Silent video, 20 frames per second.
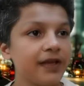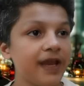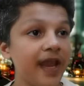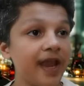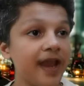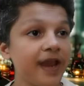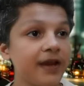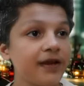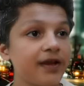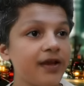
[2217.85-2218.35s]

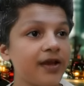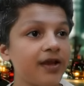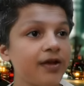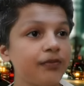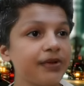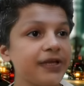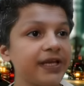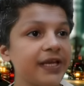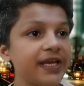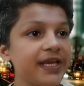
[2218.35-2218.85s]
and
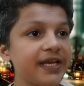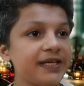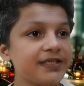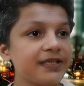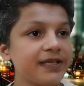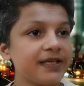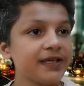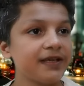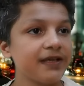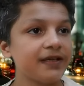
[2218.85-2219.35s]

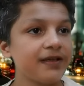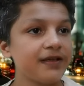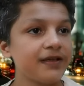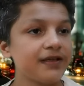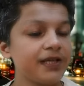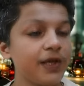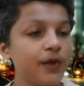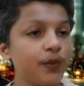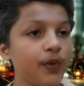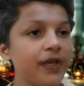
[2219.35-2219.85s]
obligatory
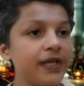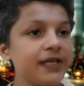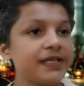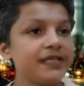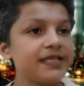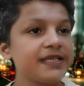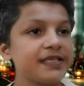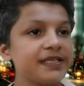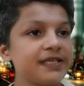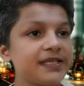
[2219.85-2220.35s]
the villain
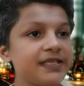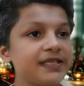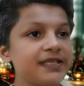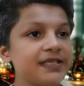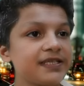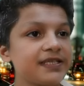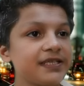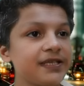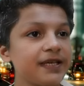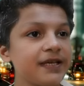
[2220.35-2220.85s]

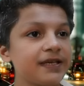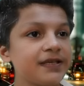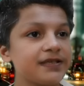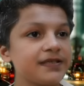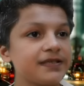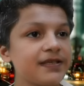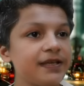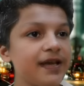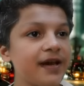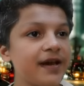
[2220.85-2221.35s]
doesn't
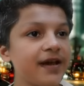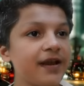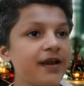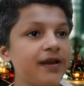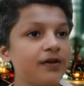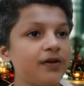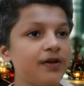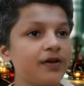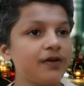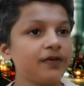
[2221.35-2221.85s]
snarl
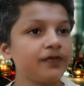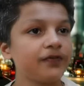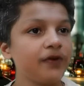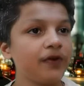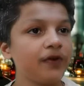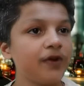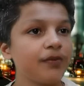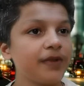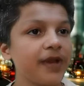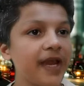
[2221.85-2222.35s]
or
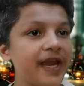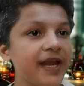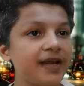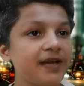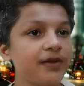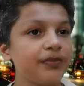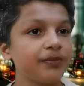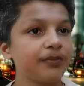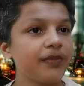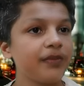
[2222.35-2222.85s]
foam at
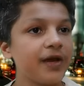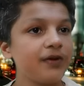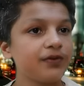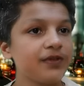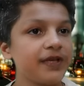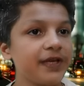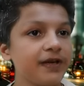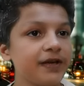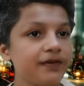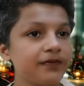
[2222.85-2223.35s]
the
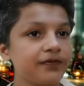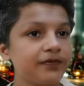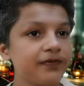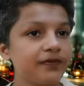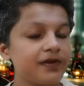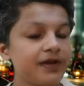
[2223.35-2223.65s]
mouth enough.